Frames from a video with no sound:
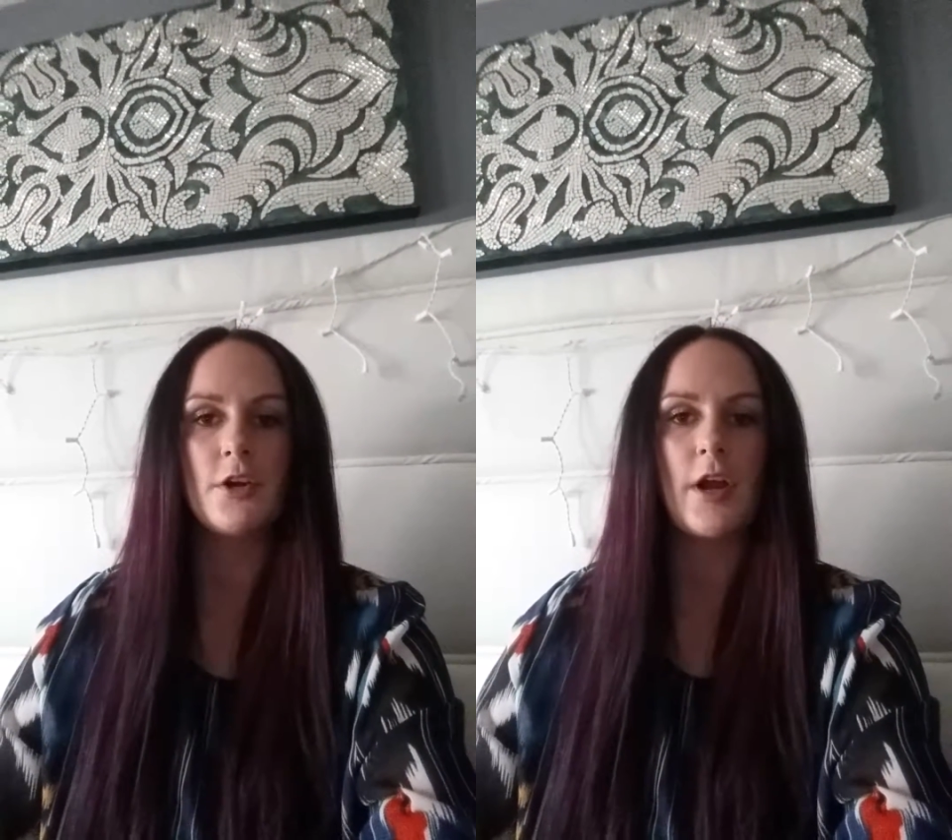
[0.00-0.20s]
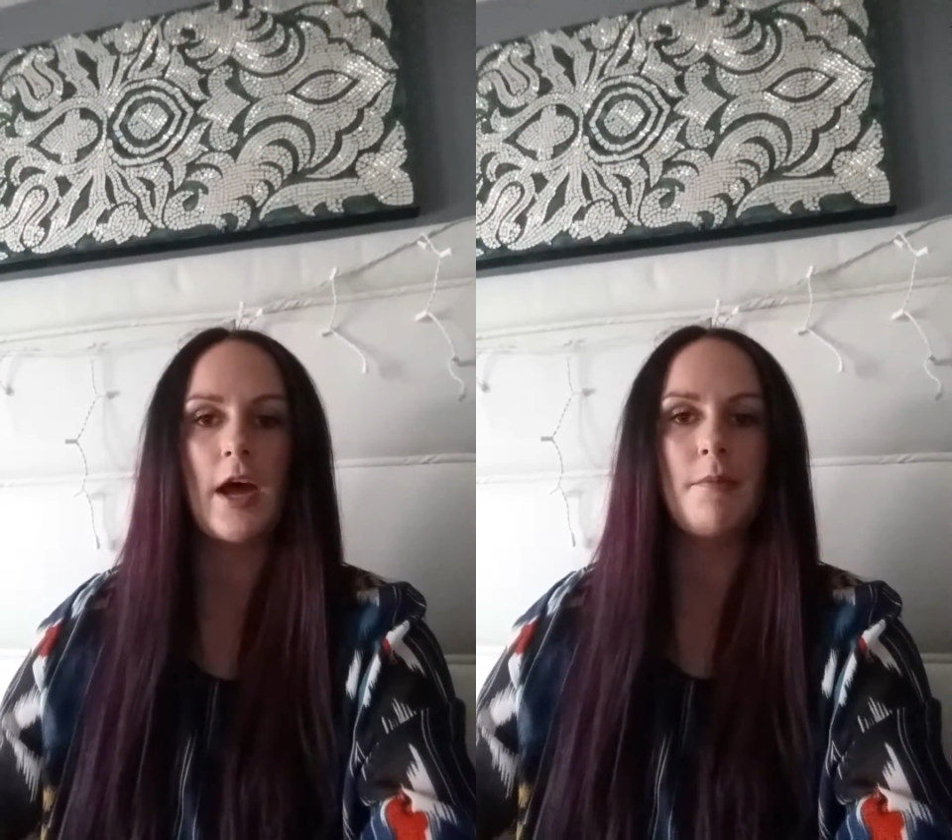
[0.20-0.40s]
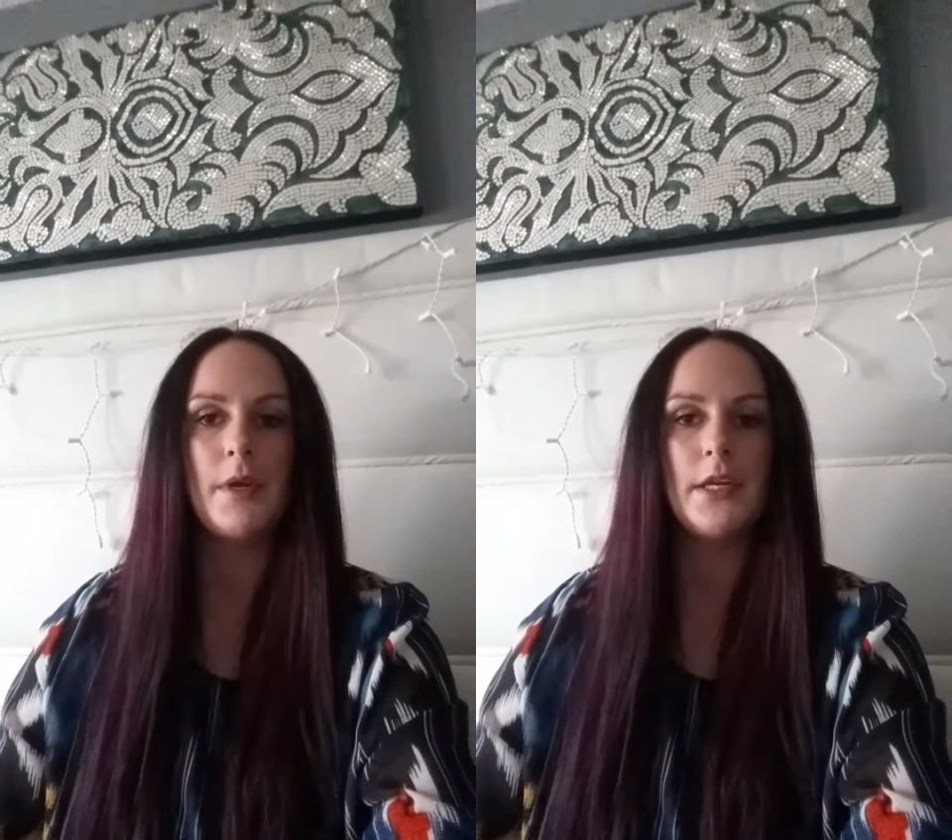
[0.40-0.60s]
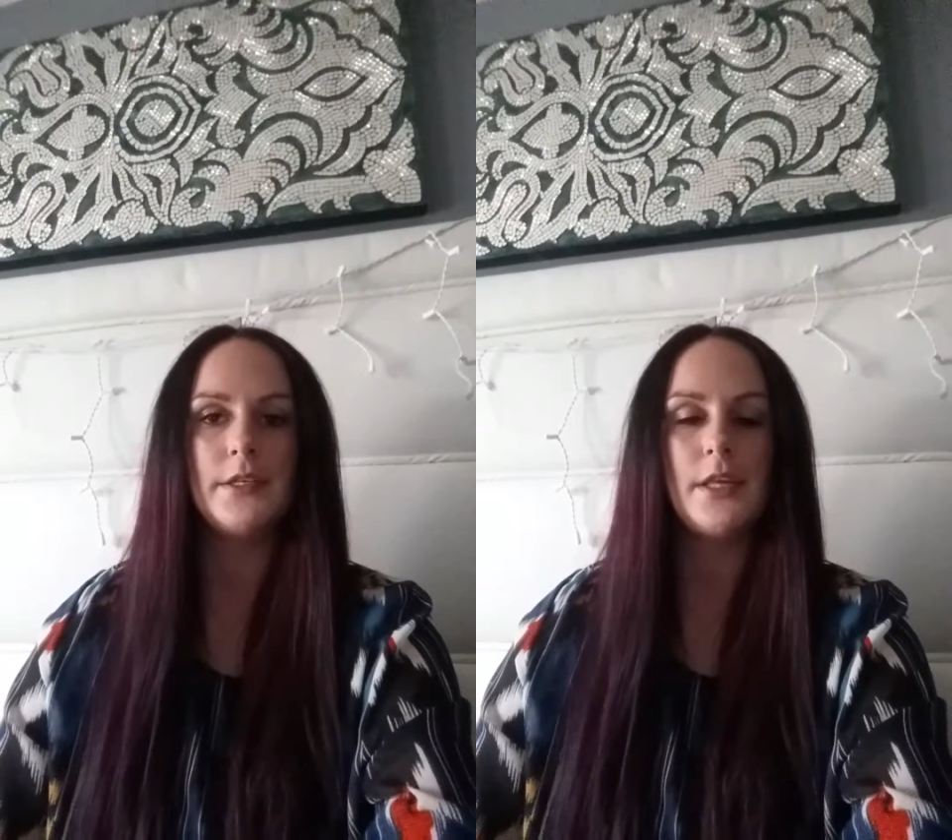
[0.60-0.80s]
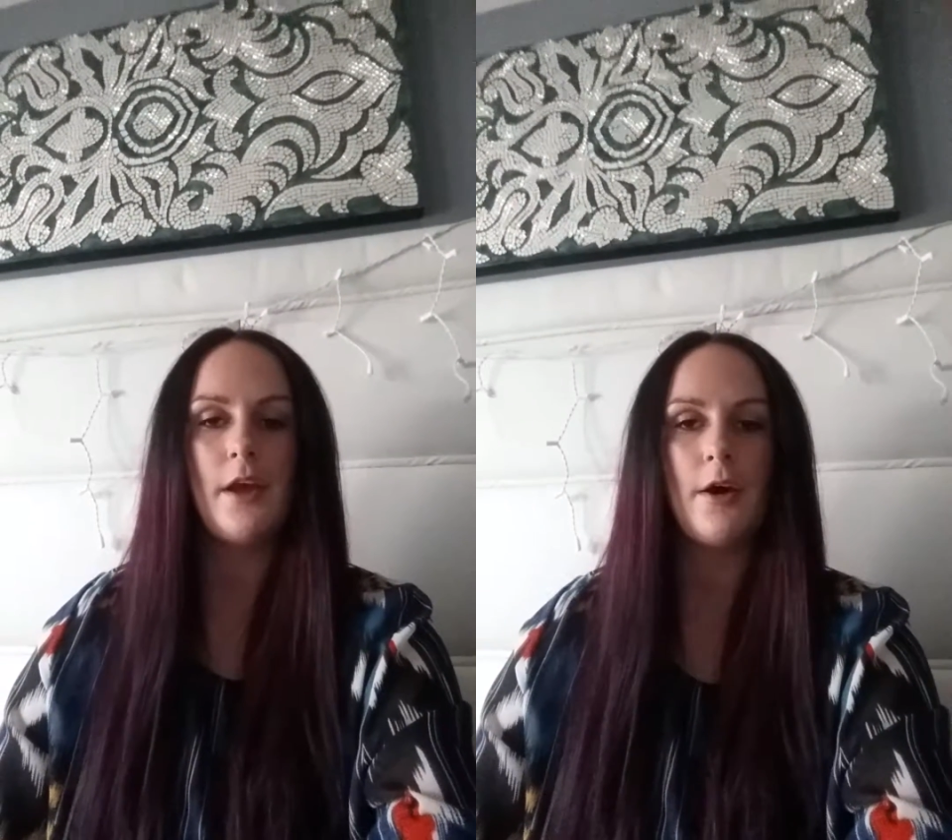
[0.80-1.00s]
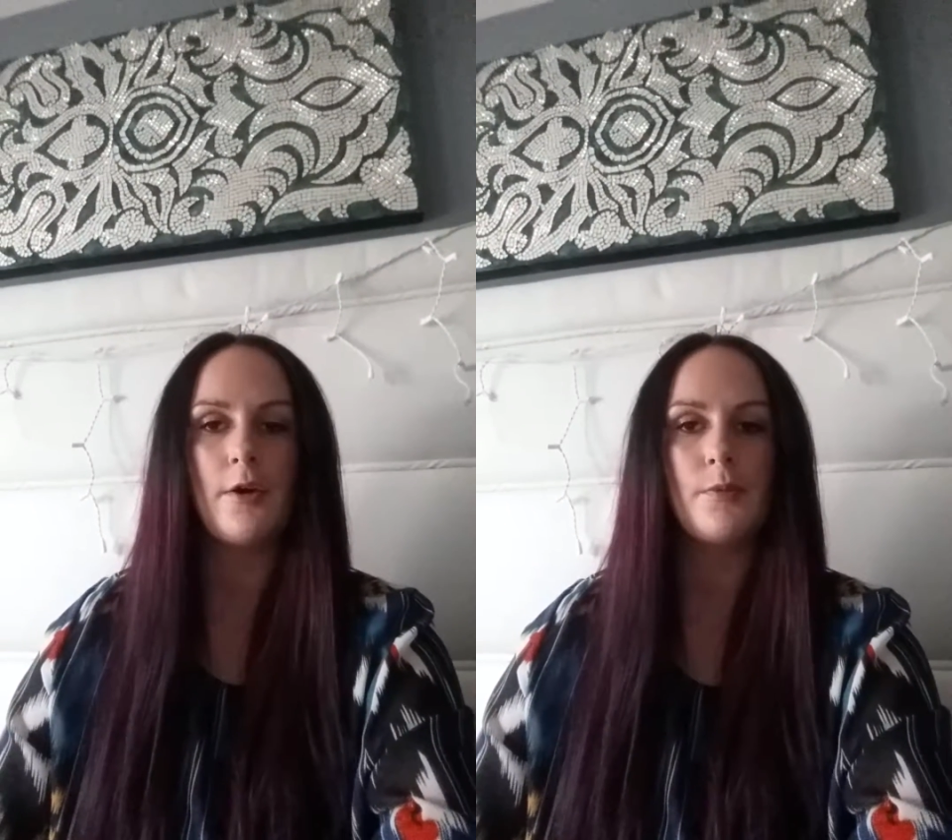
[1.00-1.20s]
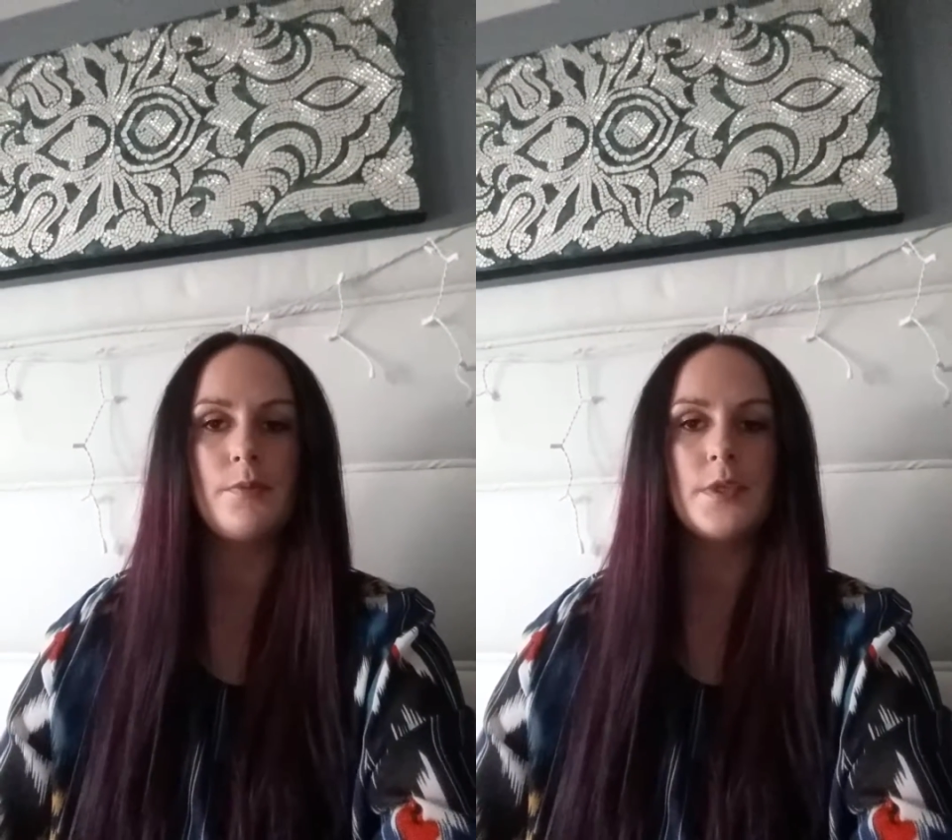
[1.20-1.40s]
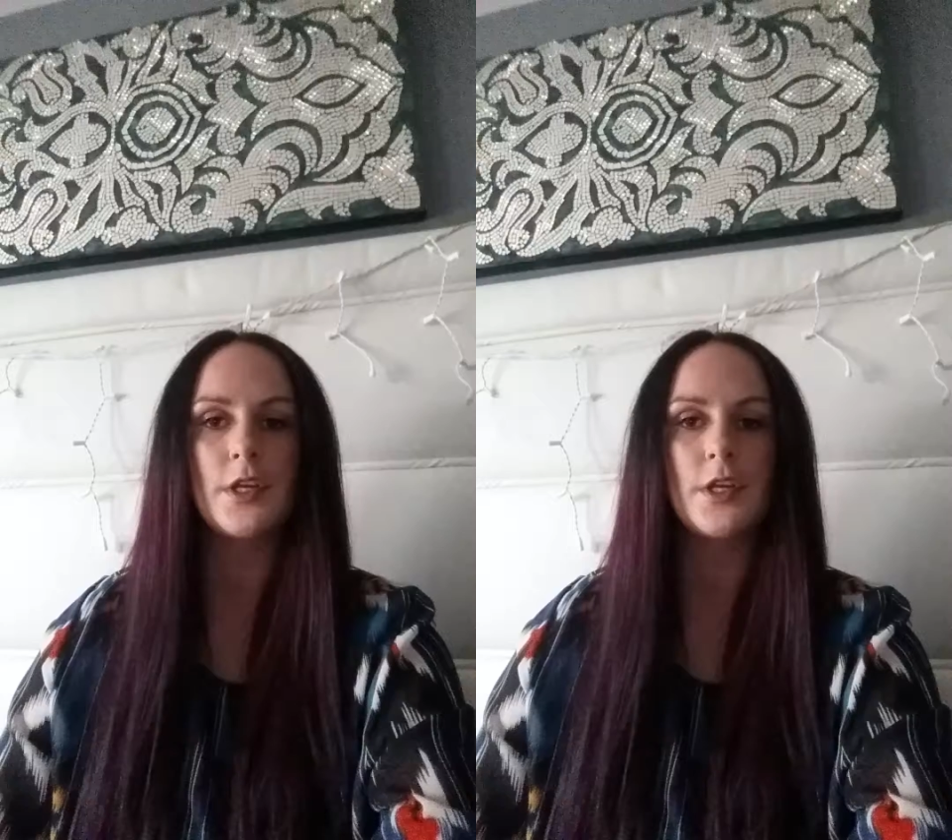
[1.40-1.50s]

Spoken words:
their diabetes at home,